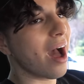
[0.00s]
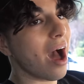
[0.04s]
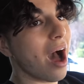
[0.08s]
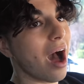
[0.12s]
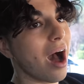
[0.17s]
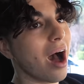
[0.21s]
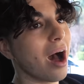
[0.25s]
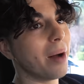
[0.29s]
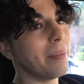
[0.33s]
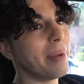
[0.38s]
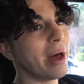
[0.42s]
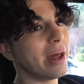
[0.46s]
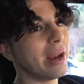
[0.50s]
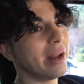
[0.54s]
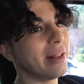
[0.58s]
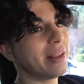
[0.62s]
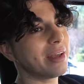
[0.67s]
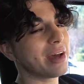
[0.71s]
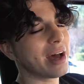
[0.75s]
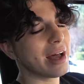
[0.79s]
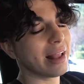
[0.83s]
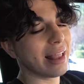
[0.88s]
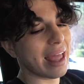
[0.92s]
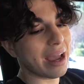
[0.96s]
I'm headed
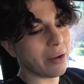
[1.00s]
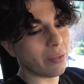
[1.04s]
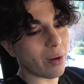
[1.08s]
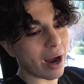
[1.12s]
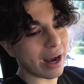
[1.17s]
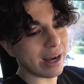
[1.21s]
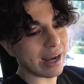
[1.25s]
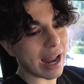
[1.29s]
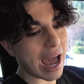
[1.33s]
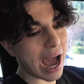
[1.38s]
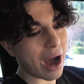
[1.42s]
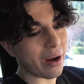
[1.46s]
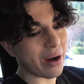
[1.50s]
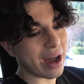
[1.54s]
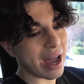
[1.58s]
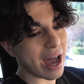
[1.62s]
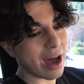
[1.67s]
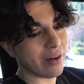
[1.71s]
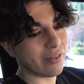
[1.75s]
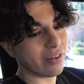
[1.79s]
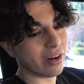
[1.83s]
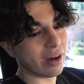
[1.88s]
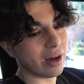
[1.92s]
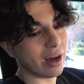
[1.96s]
to LA right now. I
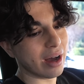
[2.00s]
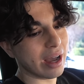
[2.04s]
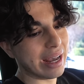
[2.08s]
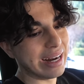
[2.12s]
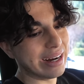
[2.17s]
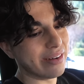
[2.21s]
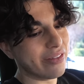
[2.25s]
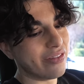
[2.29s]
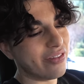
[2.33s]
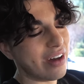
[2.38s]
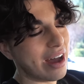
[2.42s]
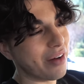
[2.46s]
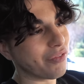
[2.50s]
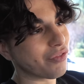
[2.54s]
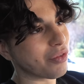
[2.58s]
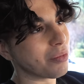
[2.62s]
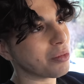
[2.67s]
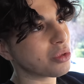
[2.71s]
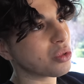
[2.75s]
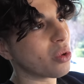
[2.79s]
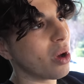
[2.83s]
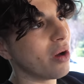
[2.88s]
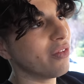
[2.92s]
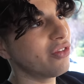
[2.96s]
have uh, an event
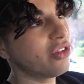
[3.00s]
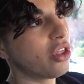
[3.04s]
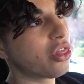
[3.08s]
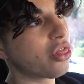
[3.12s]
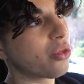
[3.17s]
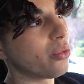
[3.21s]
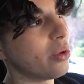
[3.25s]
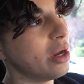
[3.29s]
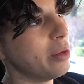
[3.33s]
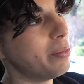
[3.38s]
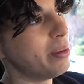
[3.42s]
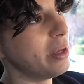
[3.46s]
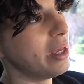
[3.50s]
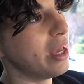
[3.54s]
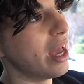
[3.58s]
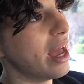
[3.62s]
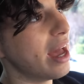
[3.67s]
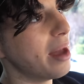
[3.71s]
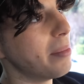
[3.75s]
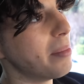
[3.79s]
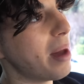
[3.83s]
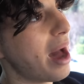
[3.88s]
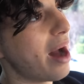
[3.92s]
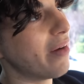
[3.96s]
from 12 to 3
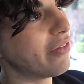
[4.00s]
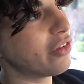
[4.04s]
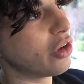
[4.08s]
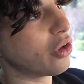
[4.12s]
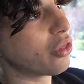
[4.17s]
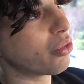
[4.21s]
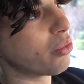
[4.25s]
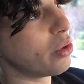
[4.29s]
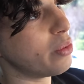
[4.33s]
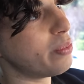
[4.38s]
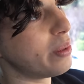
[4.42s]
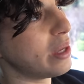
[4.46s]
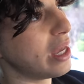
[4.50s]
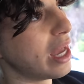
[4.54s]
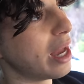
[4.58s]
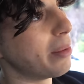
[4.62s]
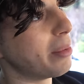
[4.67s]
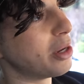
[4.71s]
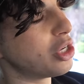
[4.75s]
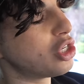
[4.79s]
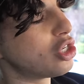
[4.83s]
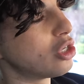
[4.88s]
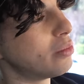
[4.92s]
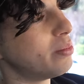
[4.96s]
p.m. After 3
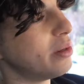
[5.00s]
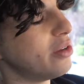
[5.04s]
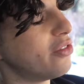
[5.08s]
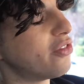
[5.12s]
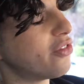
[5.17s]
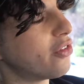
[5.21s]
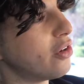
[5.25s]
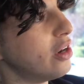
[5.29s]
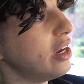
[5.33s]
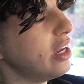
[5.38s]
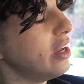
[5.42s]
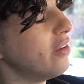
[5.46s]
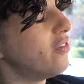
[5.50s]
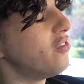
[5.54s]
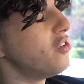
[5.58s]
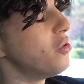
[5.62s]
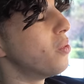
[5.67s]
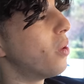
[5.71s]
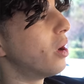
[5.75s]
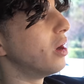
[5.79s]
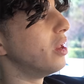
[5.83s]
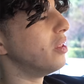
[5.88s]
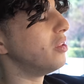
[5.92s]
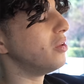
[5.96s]
p.m., I should be free if you
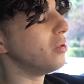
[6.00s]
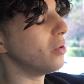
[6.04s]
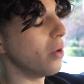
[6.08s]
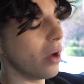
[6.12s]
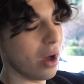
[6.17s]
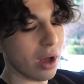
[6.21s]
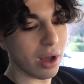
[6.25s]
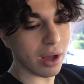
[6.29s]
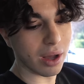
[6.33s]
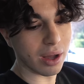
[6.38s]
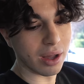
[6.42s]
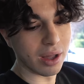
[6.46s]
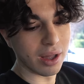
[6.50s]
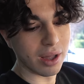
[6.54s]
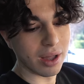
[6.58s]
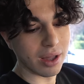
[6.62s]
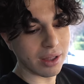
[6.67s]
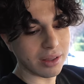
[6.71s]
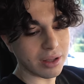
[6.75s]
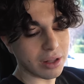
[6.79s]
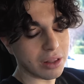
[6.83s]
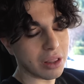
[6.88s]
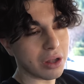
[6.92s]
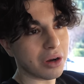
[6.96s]
want to do a uh,
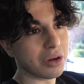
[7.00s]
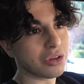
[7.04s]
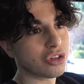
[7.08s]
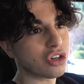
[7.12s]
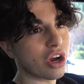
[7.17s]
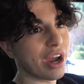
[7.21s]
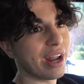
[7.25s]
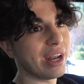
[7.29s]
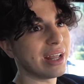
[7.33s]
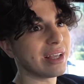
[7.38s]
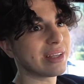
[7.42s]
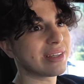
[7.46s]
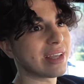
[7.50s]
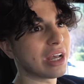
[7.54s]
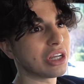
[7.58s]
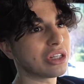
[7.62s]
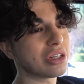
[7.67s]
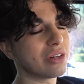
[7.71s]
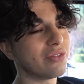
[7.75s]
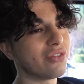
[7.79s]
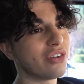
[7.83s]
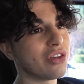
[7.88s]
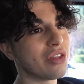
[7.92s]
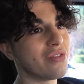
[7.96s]
the little training
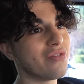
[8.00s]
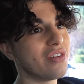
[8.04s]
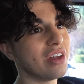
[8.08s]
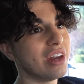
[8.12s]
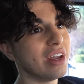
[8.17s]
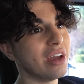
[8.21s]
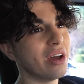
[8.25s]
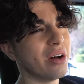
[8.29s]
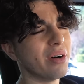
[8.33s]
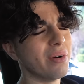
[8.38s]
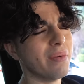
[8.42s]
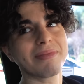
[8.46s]
session for the video.